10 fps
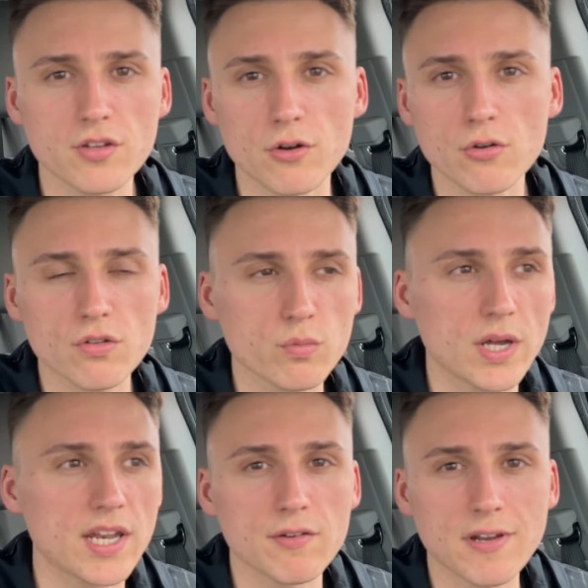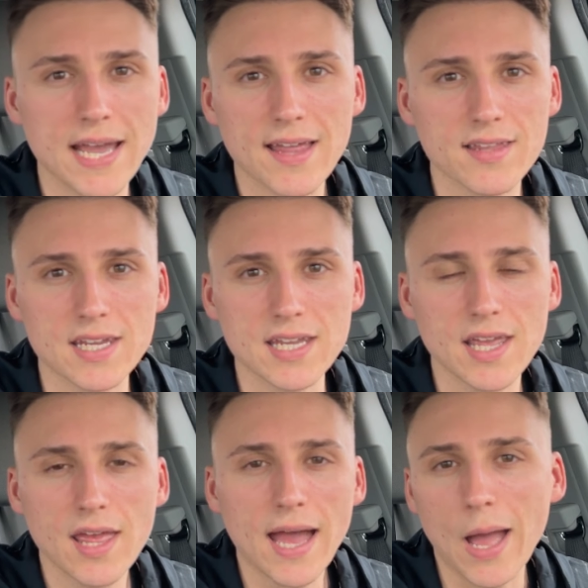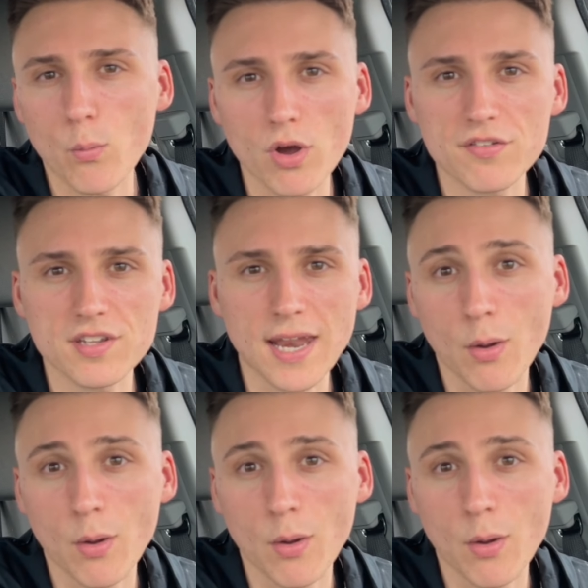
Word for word: girls when in reality I wasn't.